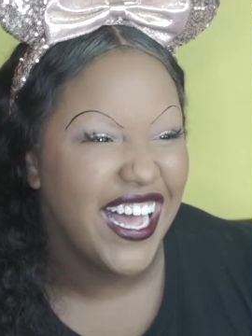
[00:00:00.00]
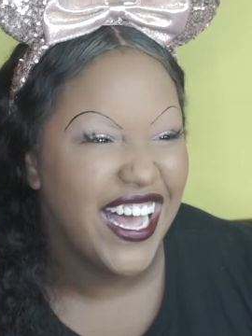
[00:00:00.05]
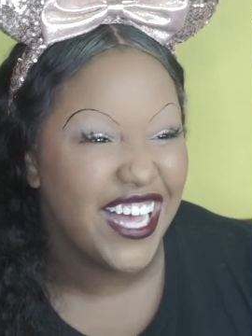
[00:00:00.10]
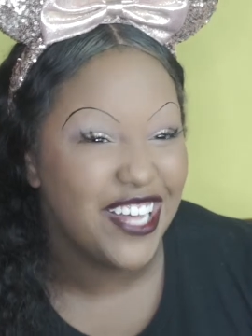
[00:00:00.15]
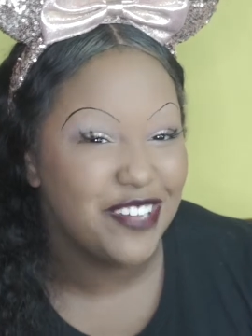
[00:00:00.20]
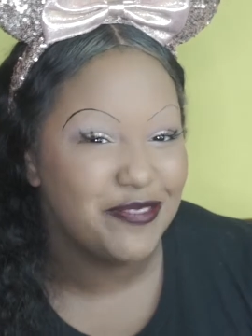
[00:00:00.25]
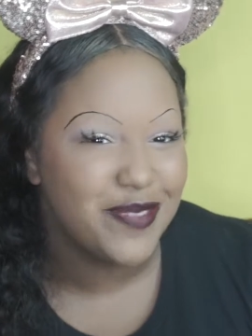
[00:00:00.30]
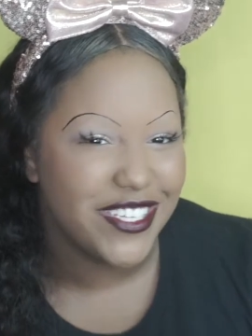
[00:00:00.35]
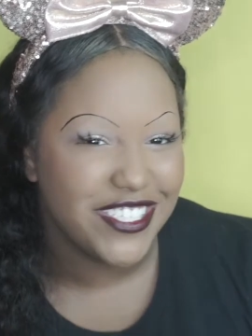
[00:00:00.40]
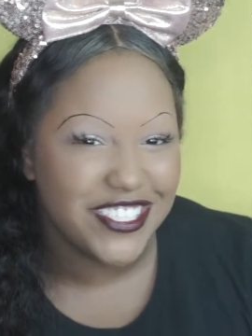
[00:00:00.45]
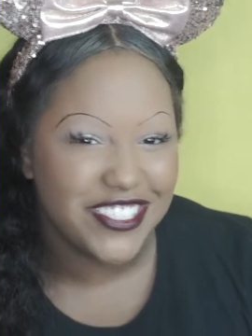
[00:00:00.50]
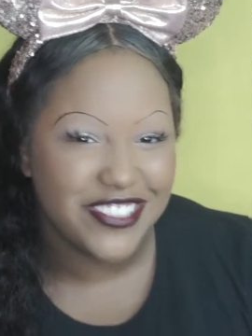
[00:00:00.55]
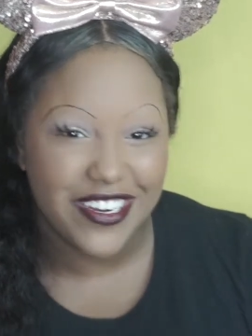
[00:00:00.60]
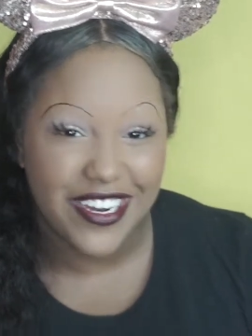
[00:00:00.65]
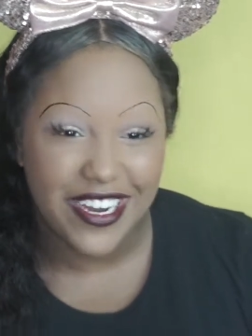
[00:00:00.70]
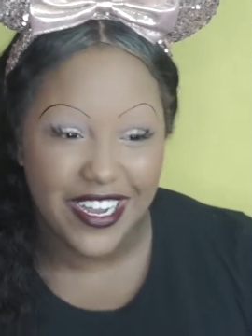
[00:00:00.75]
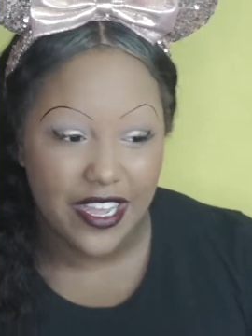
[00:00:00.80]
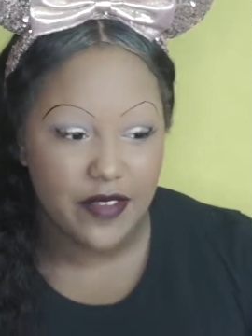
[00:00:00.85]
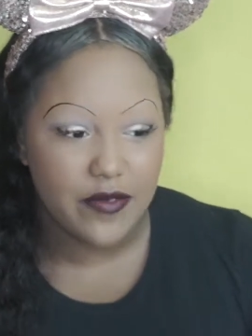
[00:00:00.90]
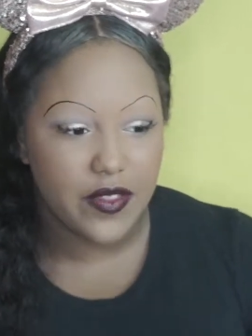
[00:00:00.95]
a picture
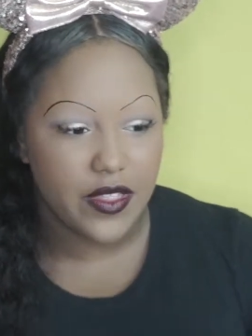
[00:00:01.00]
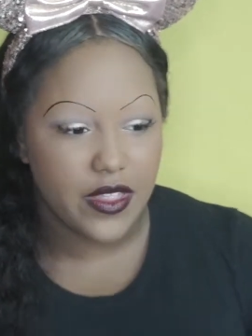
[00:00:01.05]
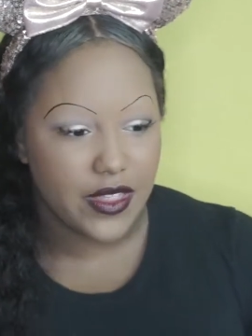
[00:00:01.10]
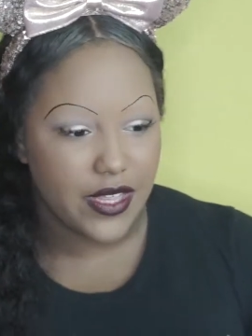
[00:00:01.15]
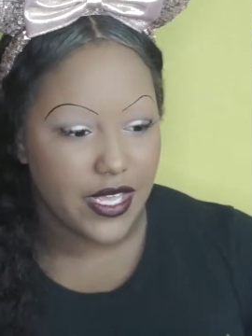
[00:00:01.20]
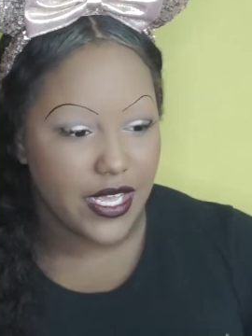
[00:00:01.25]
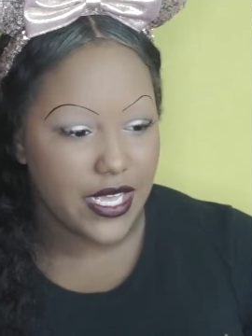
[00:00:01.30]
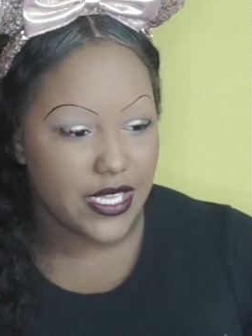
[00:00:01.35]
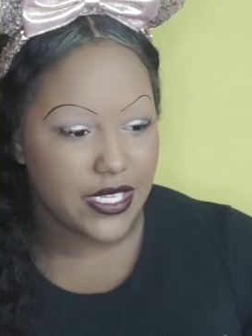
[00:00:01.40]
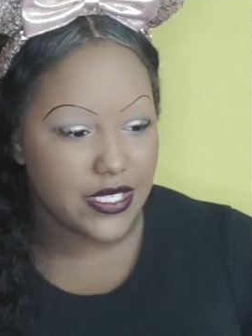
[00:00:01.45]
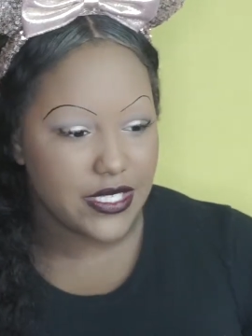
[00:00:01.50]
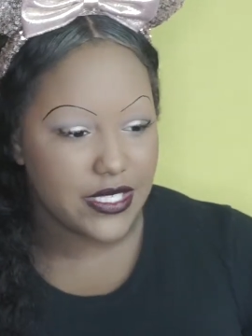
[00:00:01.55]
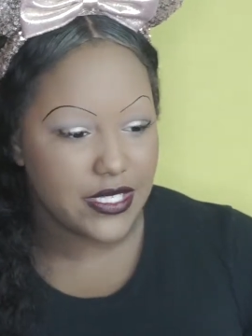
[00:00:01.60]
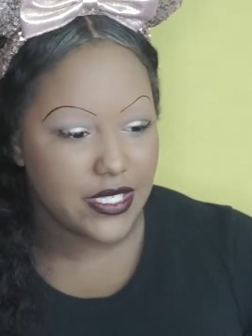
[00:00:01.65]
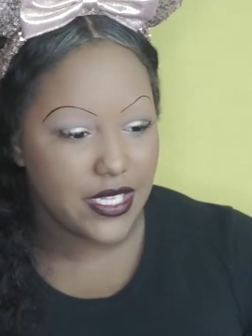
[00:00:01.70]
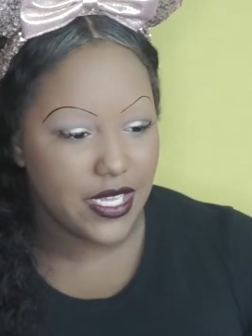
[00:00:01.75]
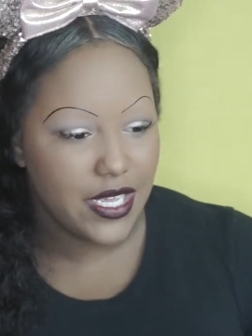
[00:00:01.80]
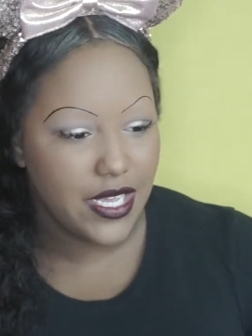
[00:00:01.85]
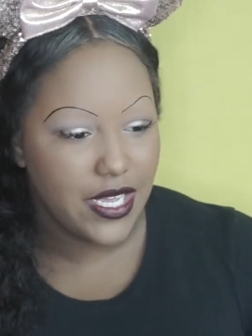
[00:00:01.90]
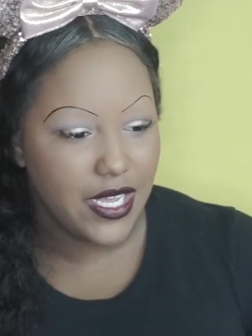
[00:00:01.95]
of this.
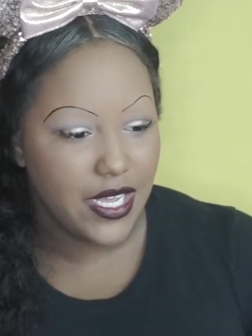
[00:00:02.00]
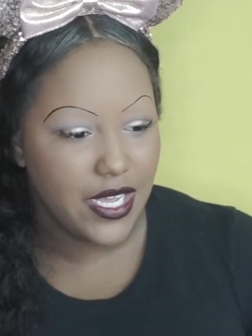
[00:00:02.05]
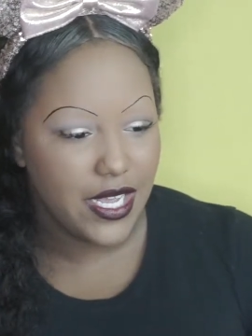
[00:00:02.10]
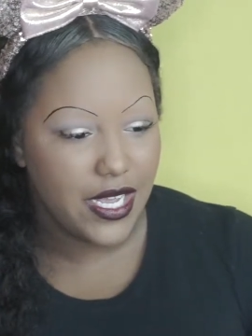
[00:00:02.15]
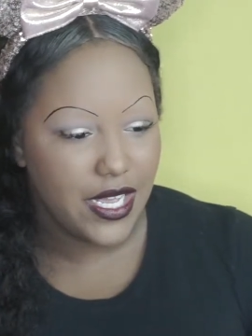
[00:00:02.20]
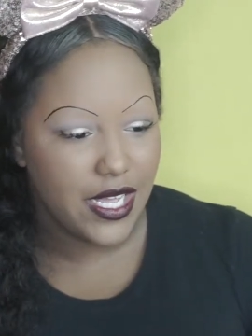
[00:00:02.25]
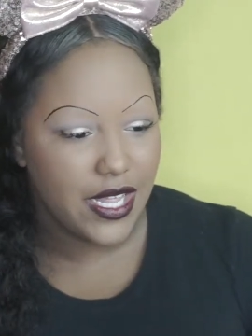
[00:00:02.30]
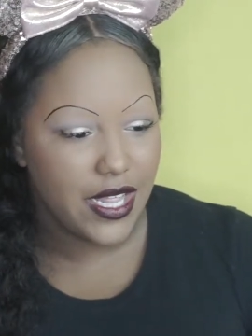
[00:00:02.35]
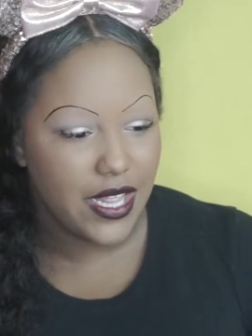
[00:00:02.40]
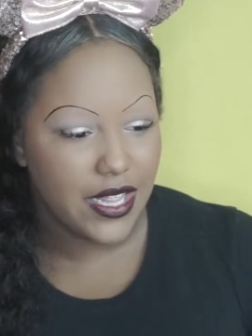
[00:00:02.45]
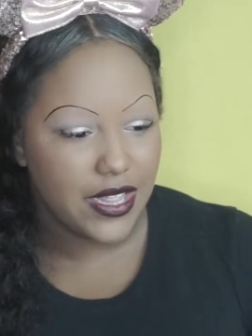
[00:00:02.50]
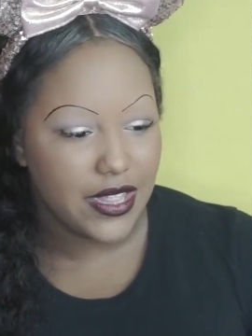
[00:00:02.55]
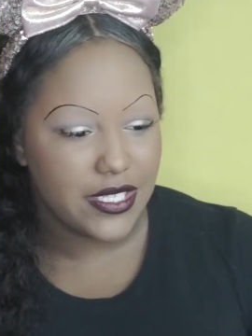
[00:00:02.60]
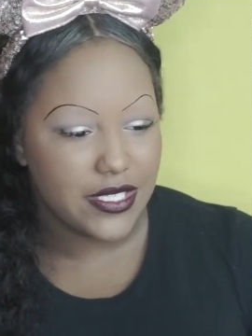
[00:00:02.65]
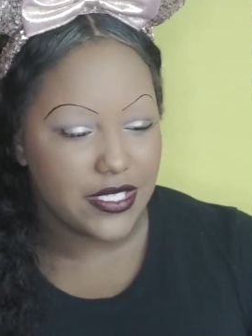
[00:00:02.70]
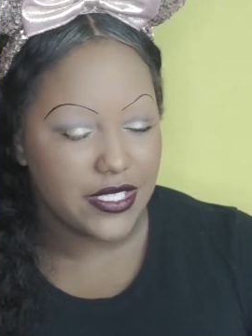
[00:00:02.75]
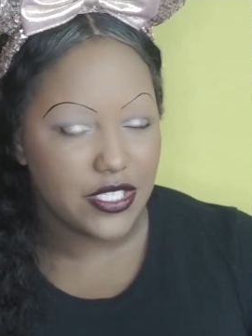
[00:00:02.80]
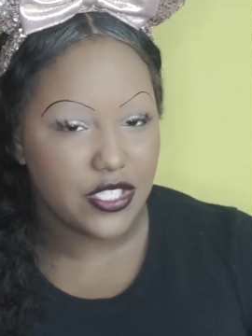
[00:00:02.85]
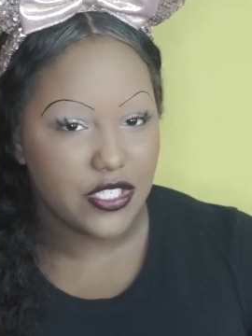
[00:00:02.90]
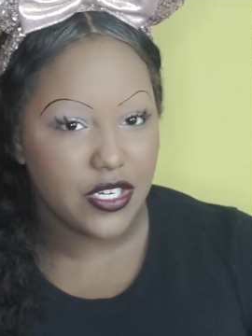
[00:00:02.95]

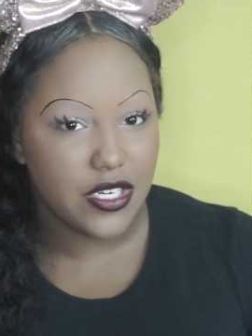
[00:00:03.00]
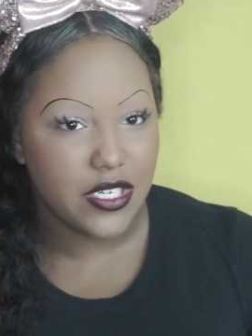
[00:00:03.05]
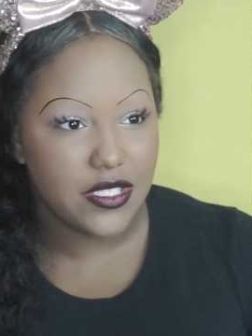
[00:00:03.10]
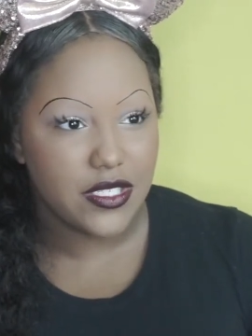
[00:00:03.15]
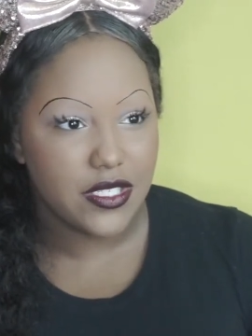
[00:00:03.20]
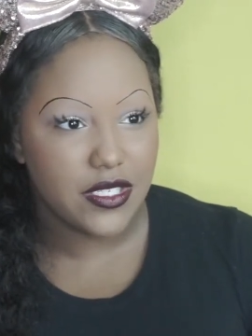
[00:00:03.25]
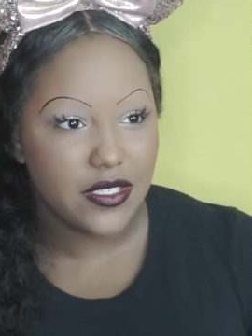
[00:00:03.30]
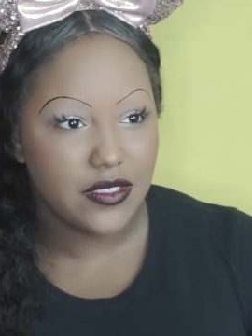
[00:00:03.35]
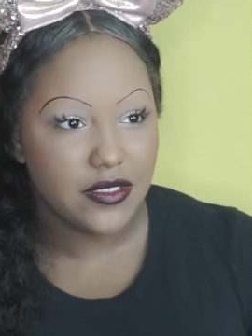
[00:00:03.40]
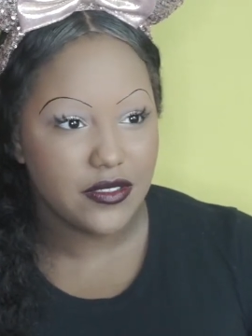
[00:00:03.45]
This is crazy.